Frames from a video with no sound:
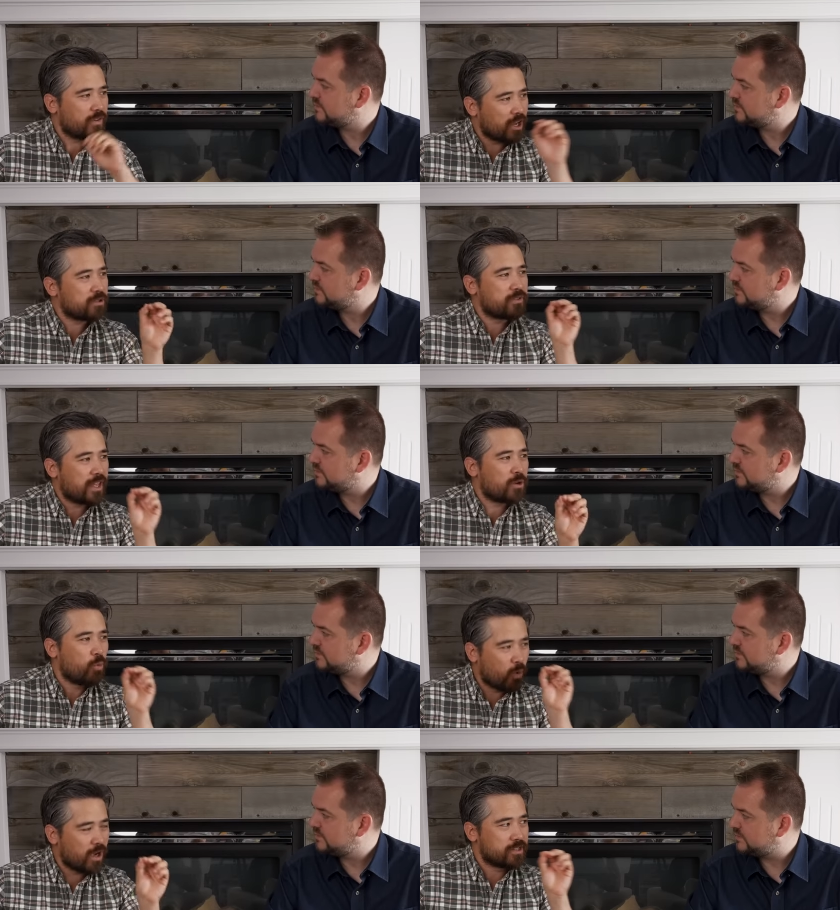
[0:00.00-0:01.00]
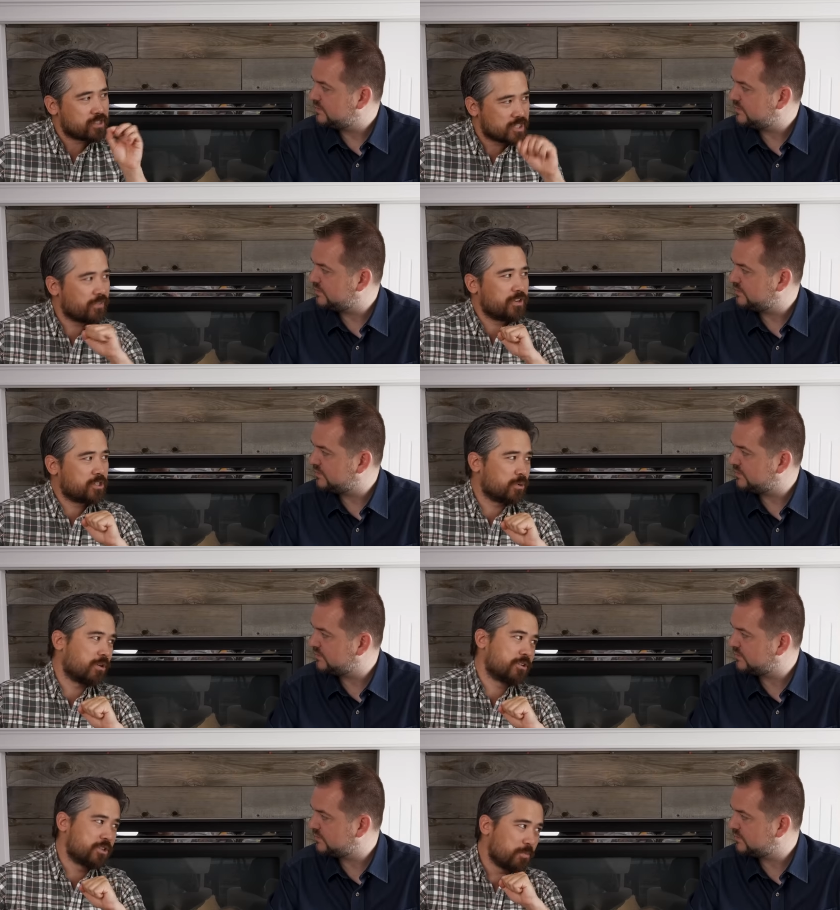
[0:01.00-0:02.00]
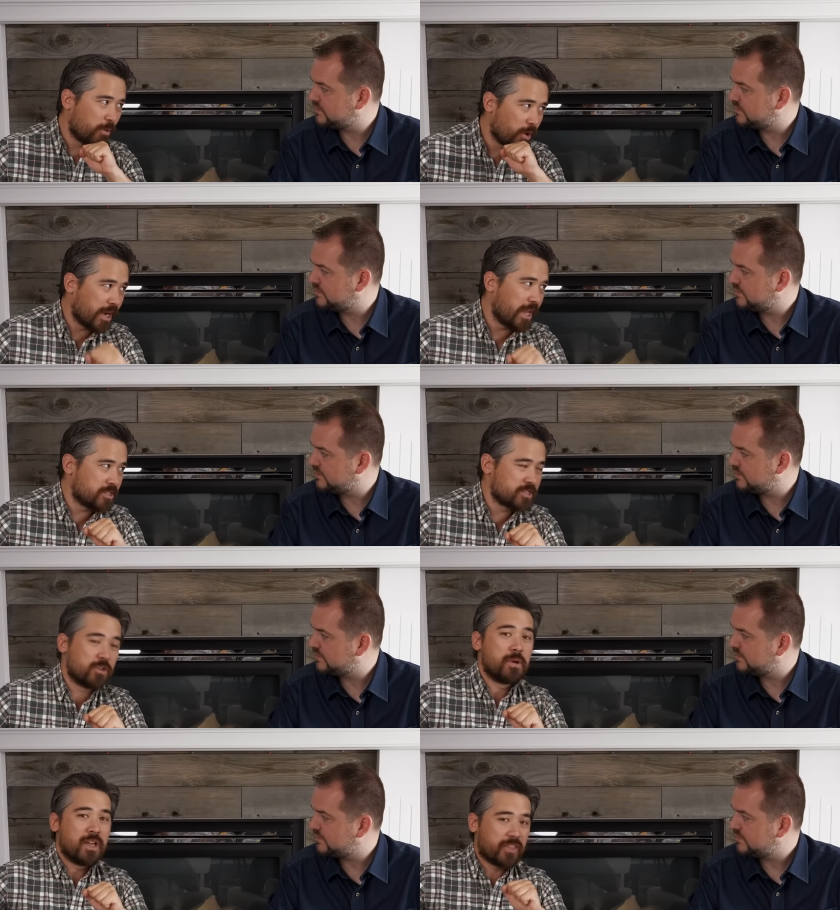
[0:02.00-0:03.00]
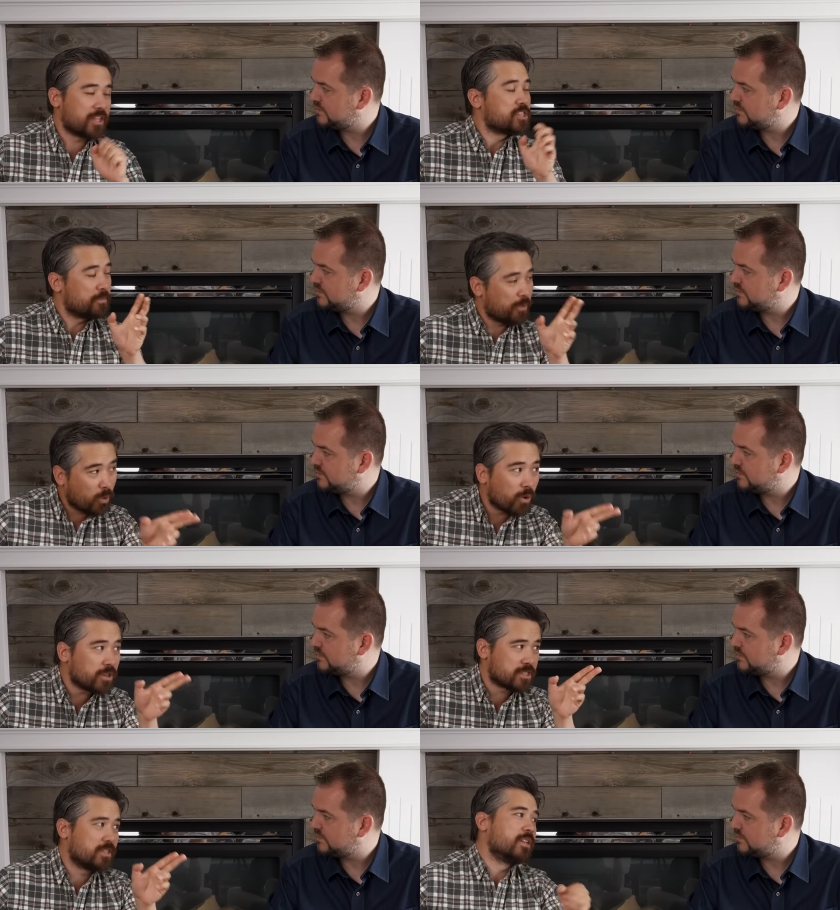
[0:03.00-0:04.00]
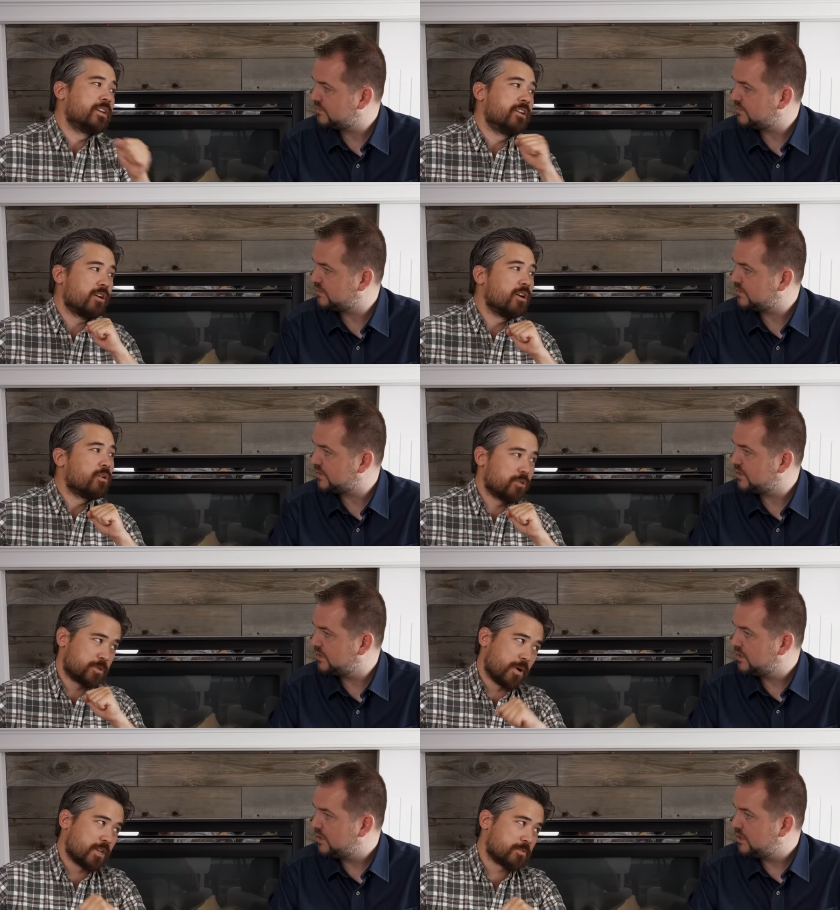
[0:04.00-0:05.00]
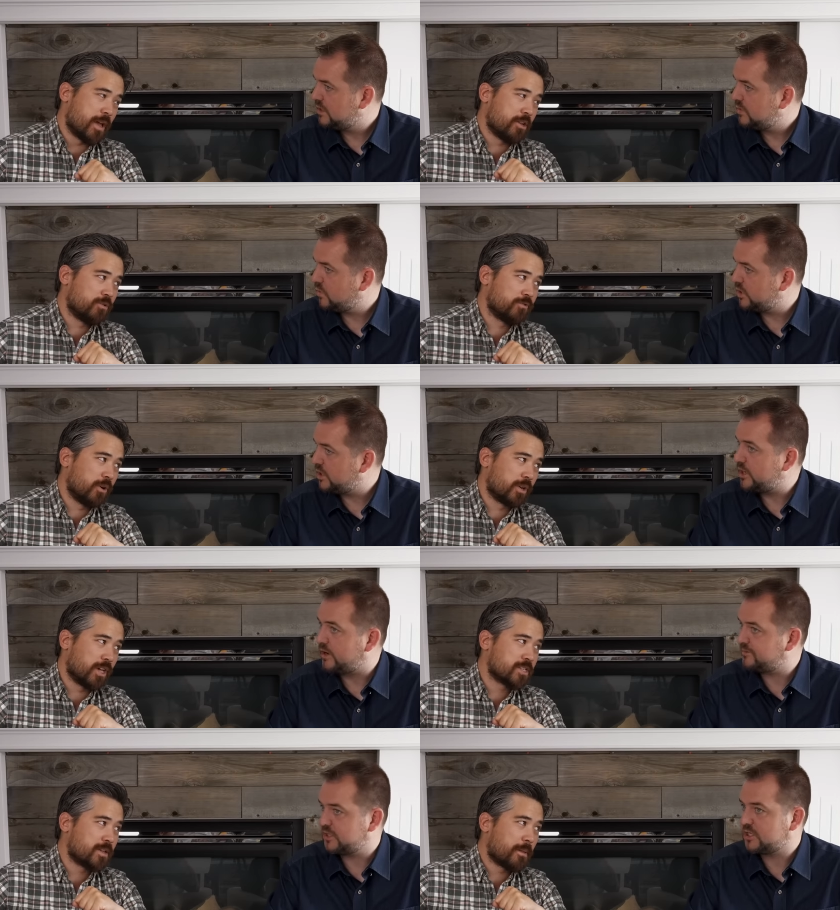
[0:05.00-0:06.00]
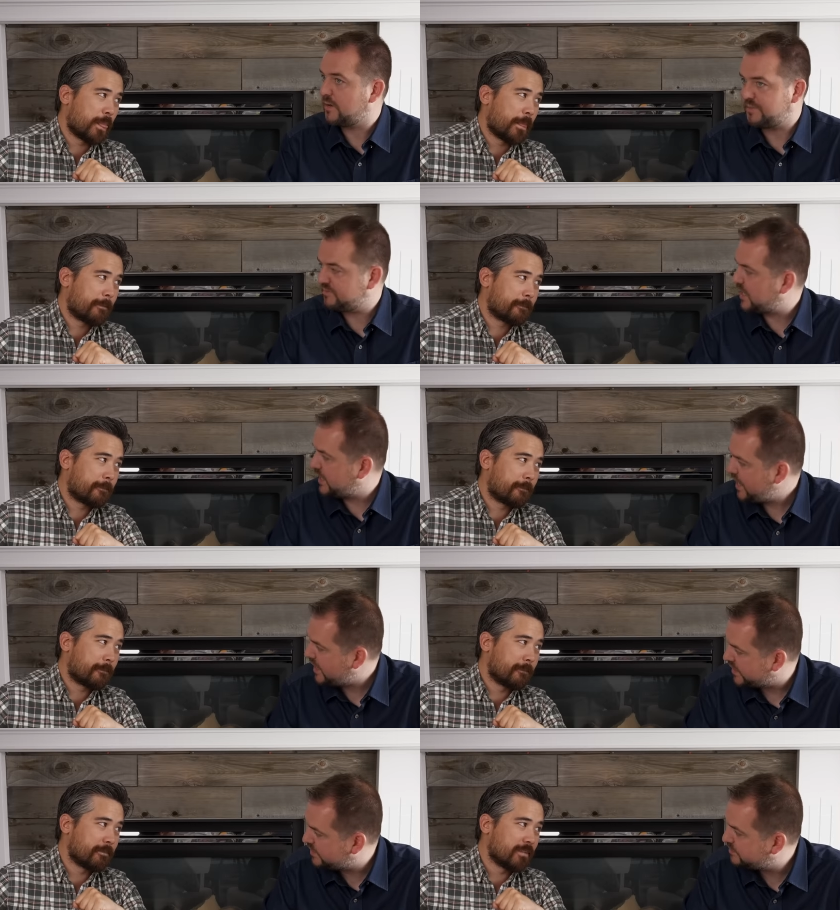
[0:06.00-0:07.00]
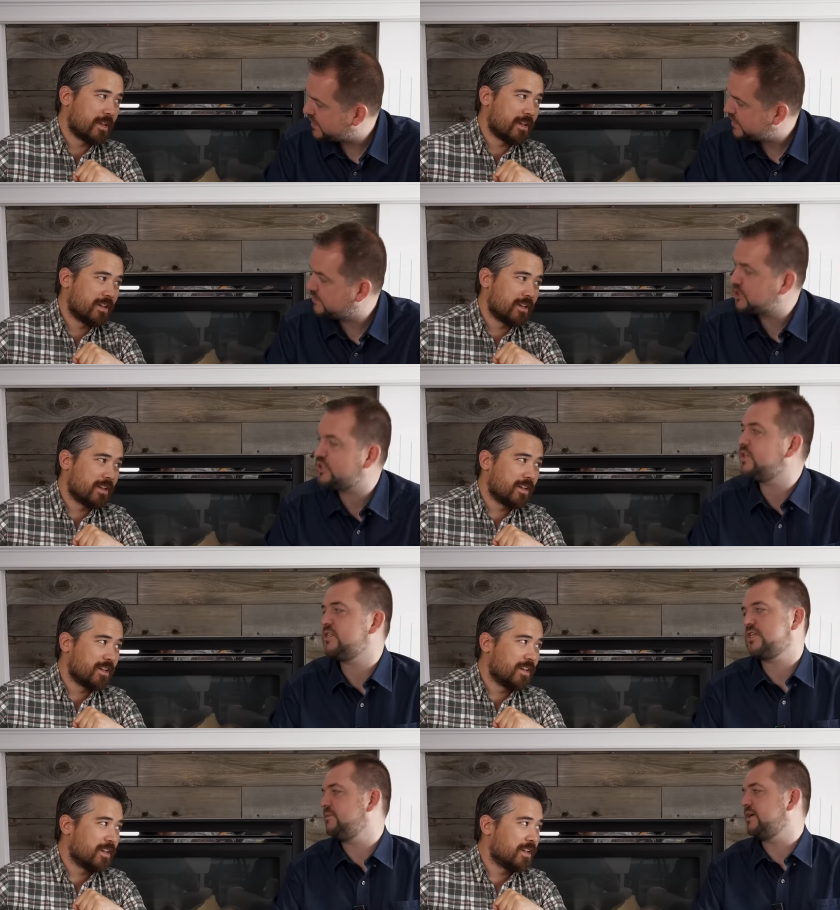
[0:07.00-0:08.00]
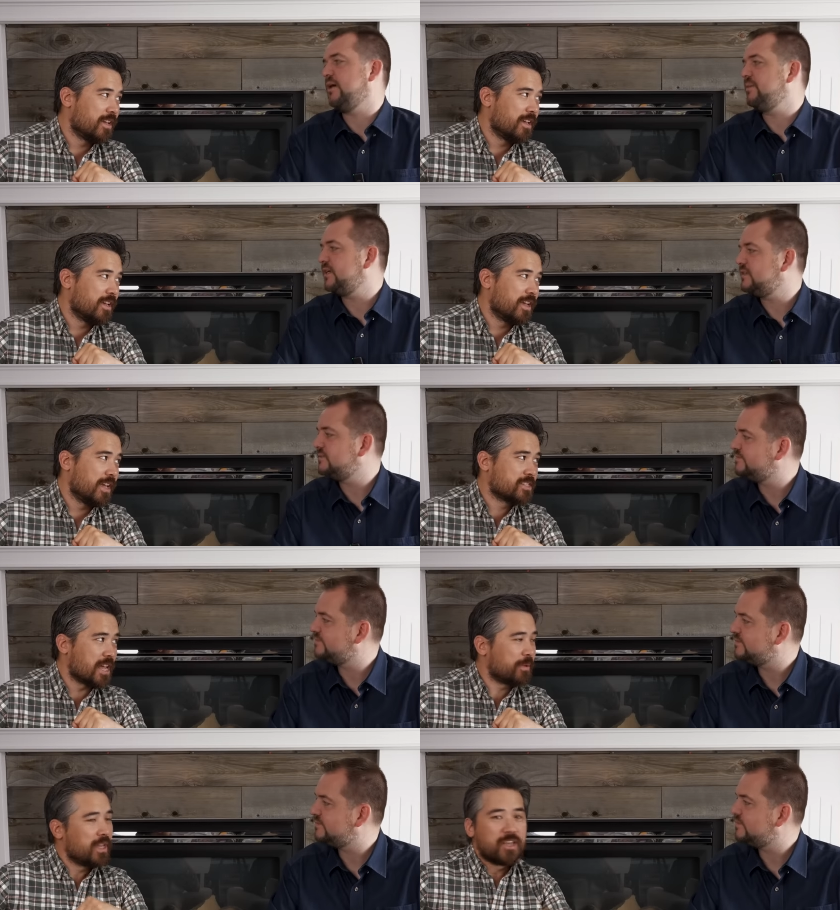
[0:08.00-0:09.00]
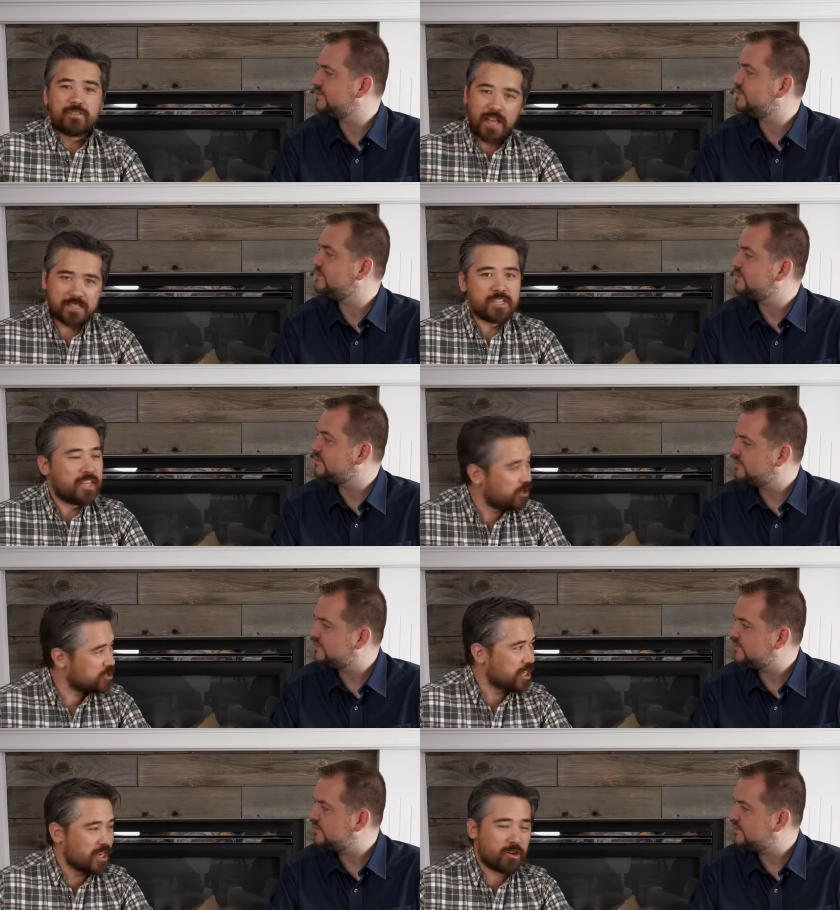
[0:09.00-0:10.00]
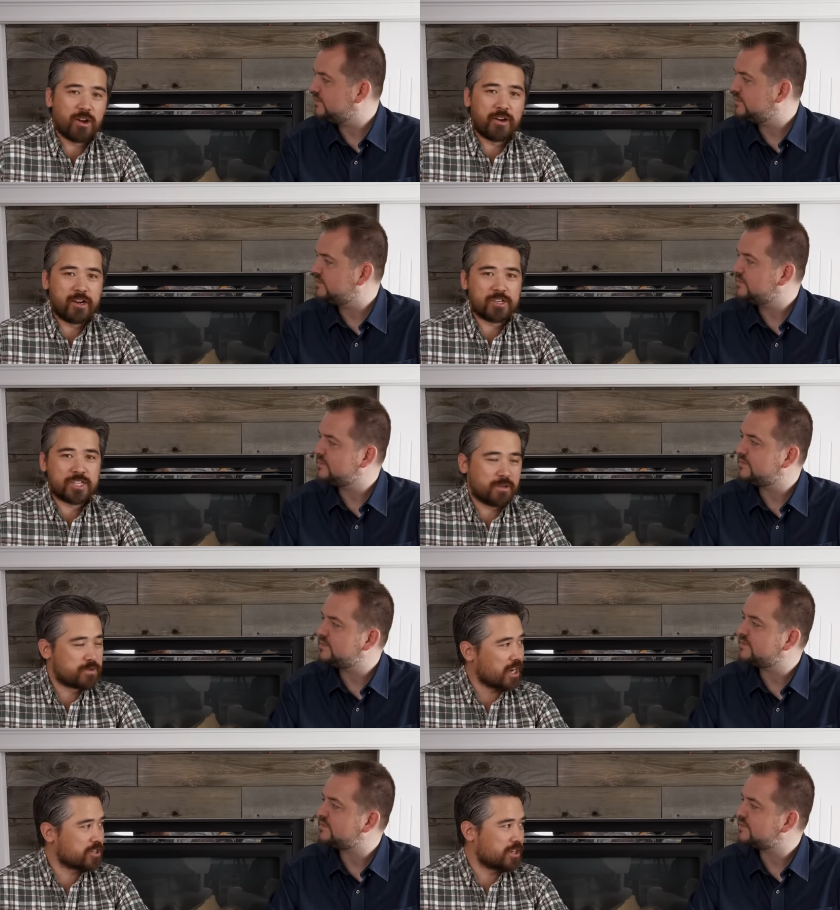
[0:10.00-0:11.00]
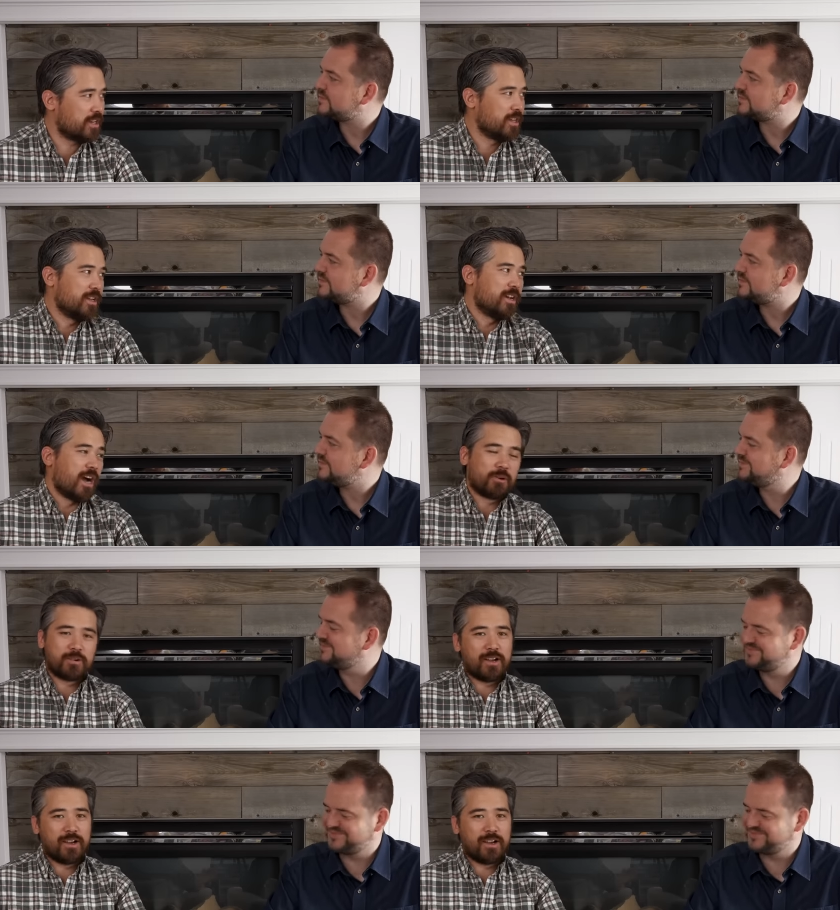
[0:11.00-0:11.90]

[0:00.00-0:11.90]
Speaker 1: of other than one 7200 2.8 zoom that supports the linear response manual well, focus? not off
Speaker 2: the top of my head, but I'm
Speaker 1: sure there's some coming. Is that, be, that's hearsay, Your Honor, hearsay objection. I,